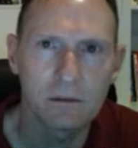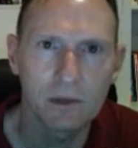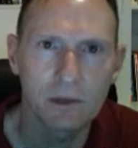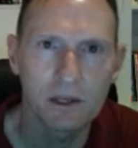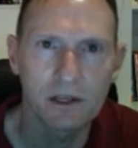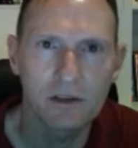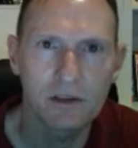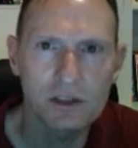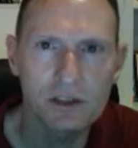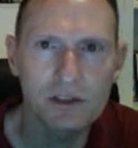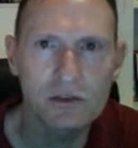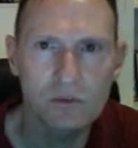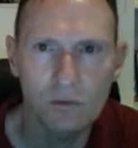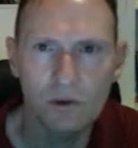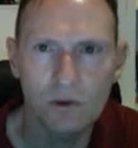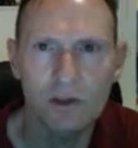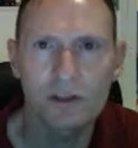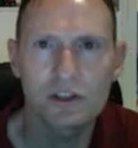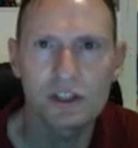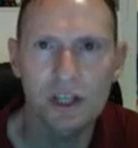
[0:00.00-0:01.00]
but you just
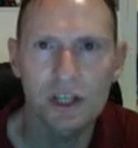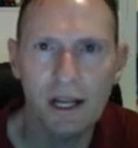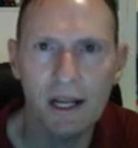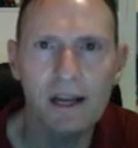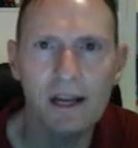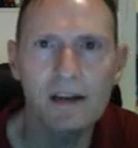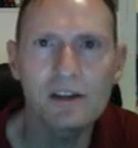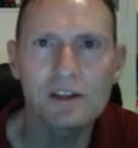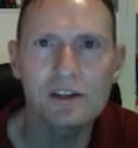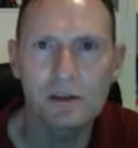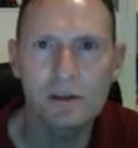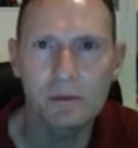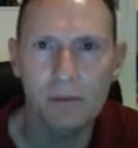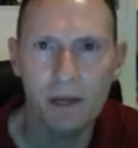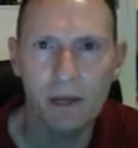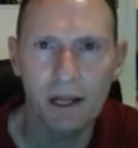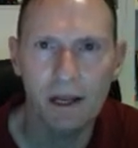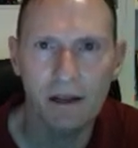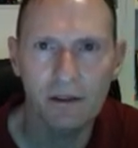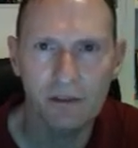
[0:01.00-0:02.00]
want to change
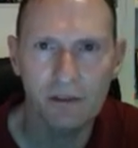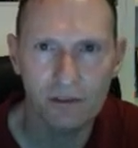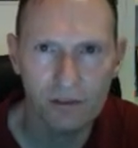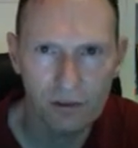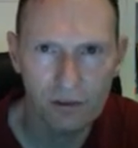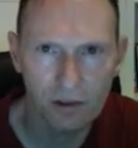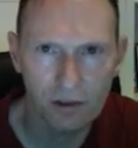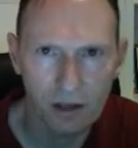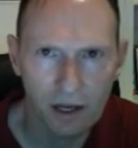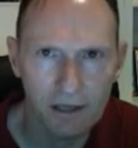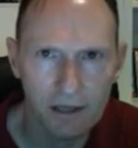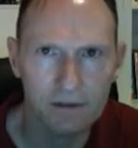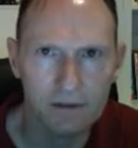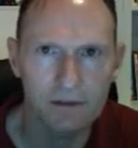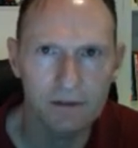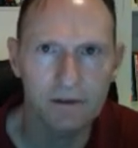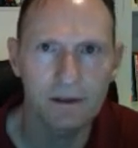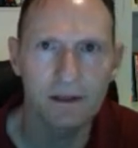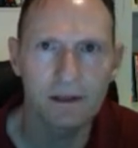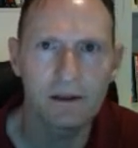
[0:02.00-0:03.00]
demand
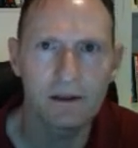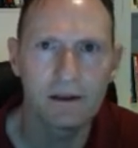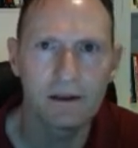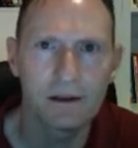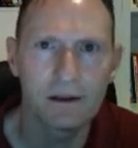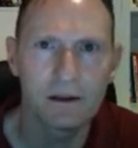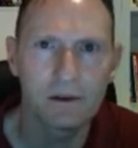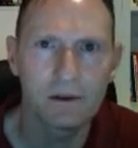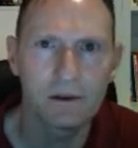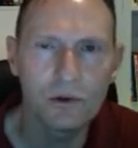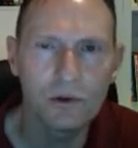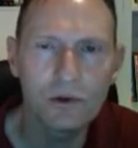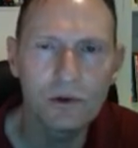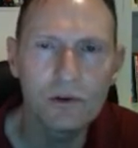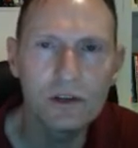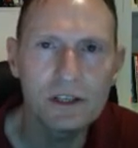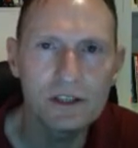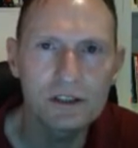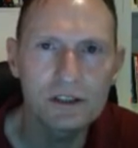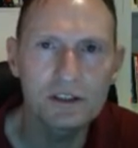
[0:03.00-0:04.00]
slightly,
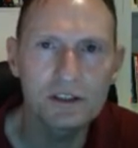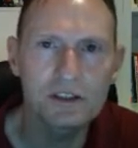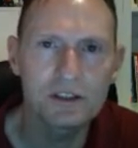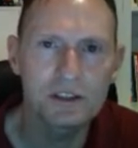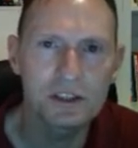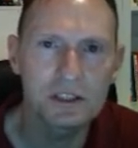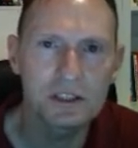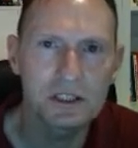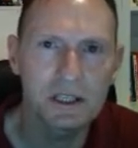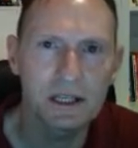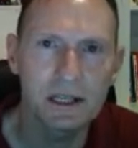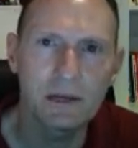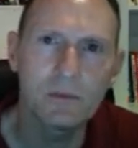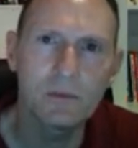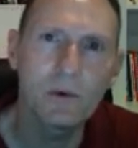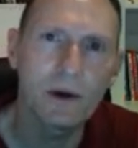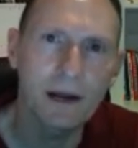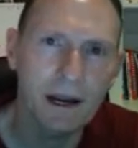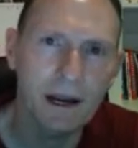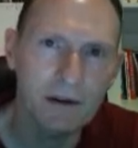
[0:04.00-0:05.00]
really just to see
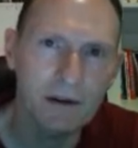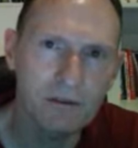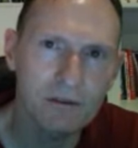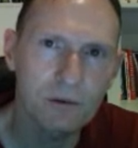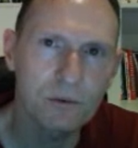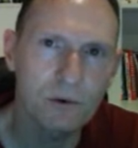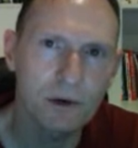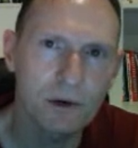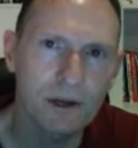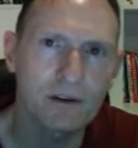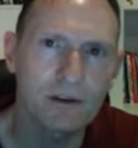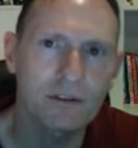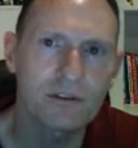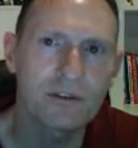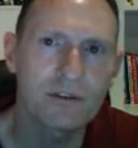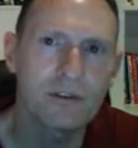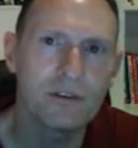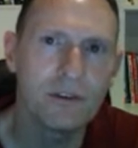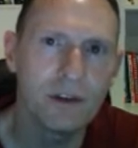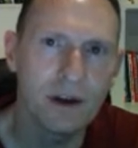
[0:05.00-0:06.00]
what everyone
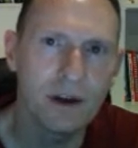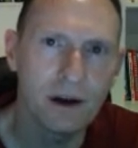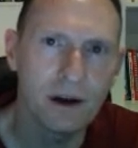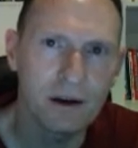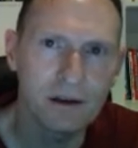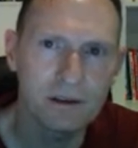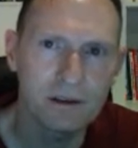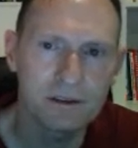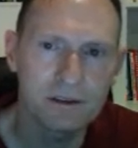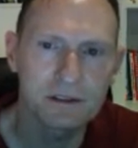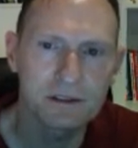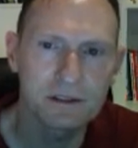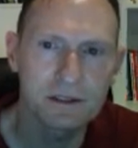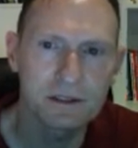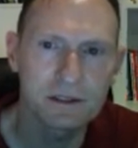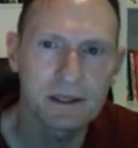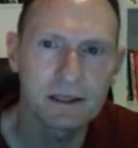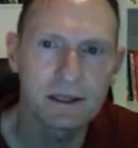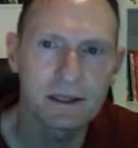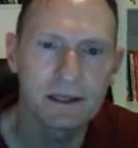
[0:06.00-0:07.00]
else does.
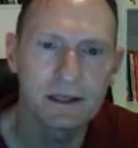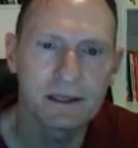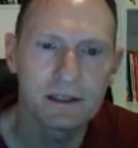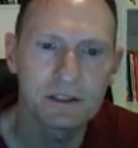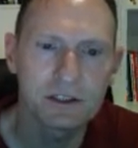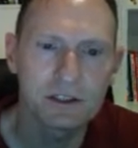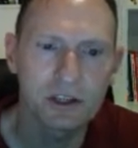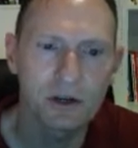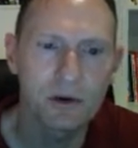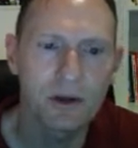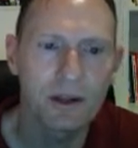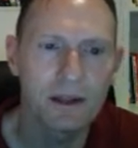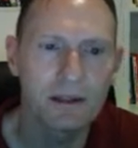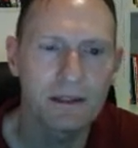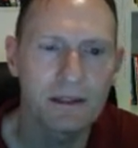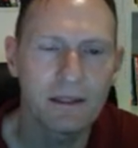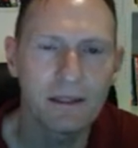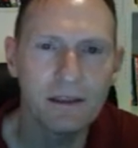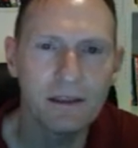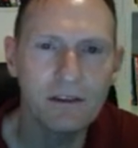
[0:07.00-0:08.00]
So
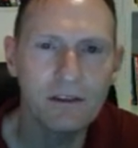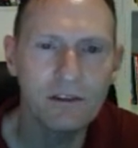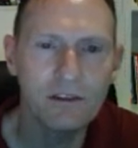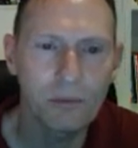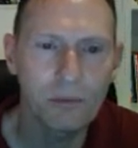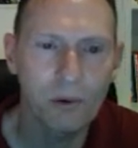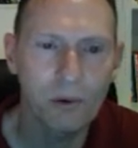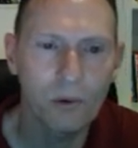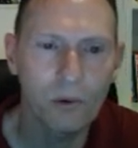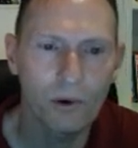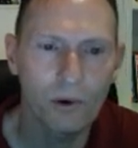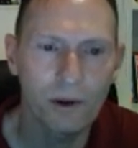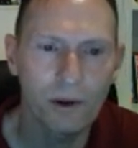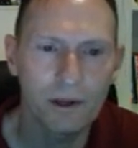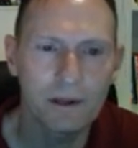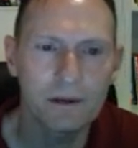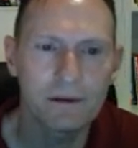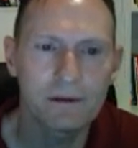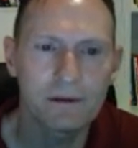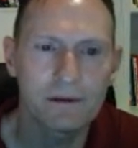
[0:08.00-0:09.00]
at this
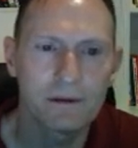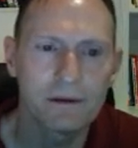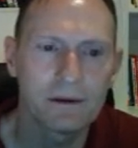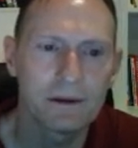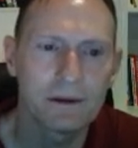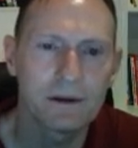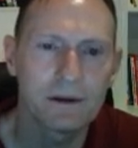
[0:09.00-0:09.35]
point,